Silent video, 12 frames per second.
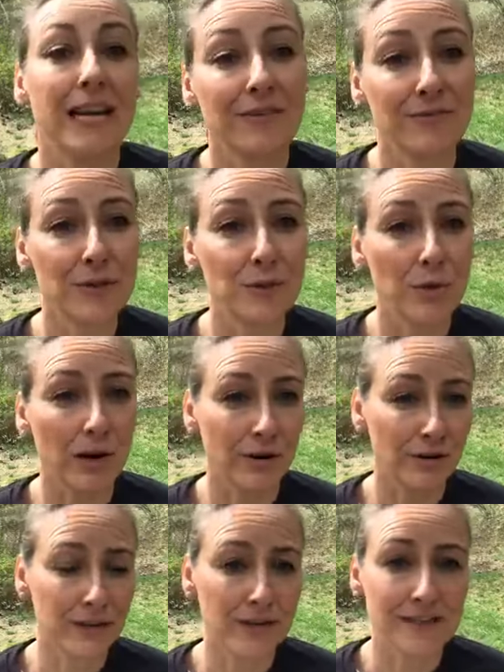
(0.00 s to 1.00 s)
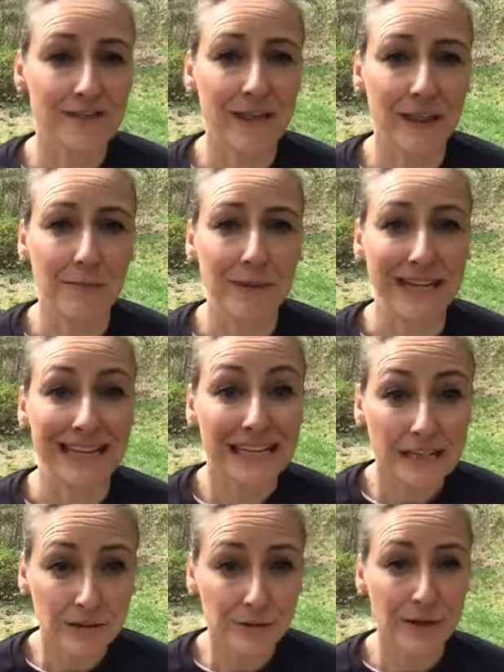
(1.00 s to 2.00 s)
If you are developing
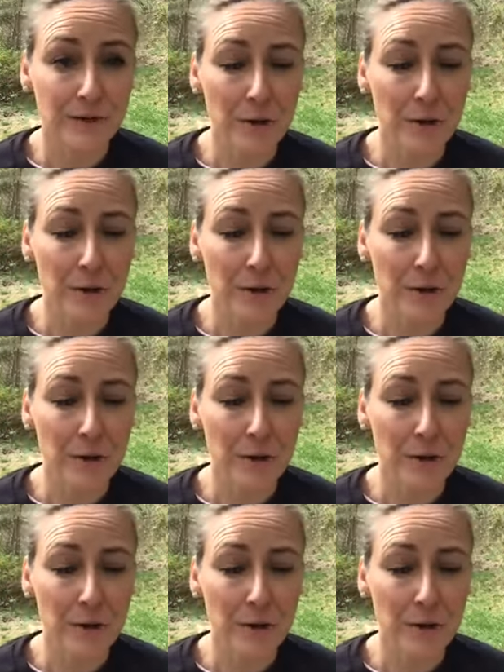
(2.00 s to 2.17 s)
e-learning